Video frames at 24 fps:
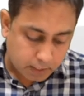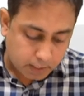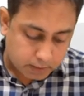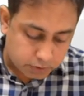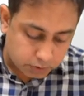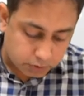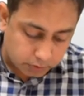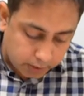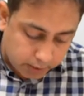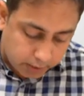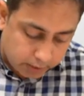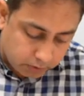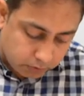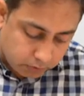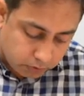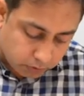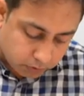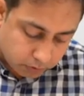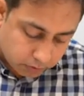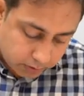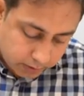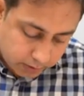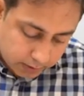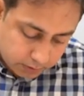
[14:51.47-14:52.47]
So there you
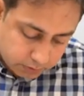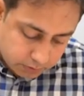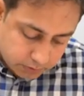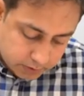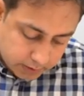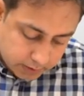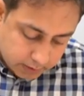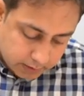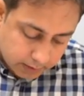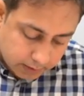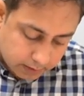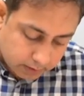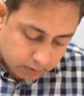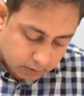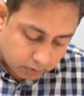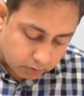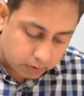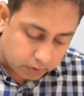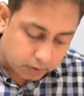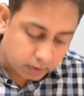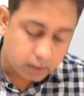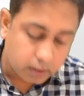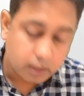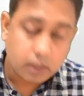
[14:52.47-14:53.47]
go. Can you see that
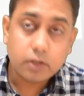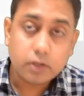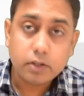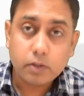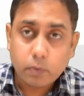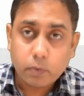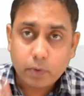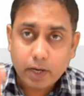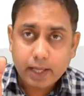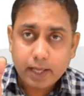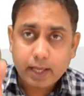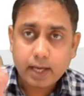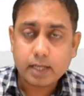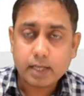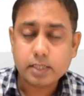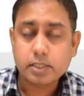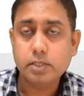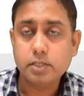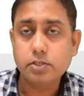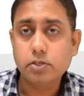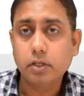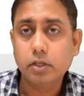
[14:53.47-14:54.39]
on the y-axis,